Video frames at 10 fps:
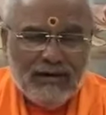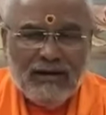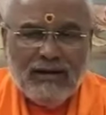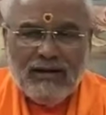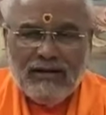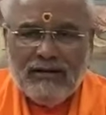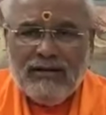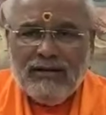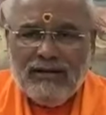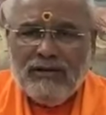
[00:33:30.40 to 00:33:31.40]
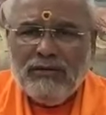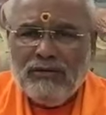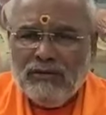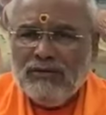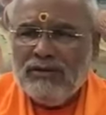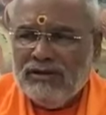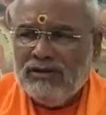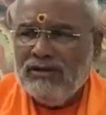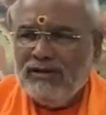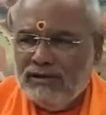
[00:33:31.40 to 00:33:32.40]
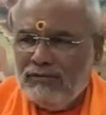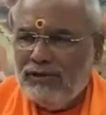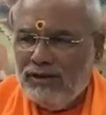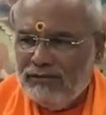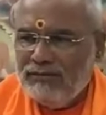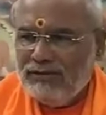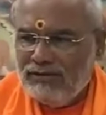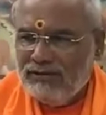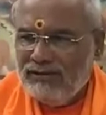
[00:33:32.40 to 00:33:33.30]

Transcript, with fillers: I go to satsang sometimes.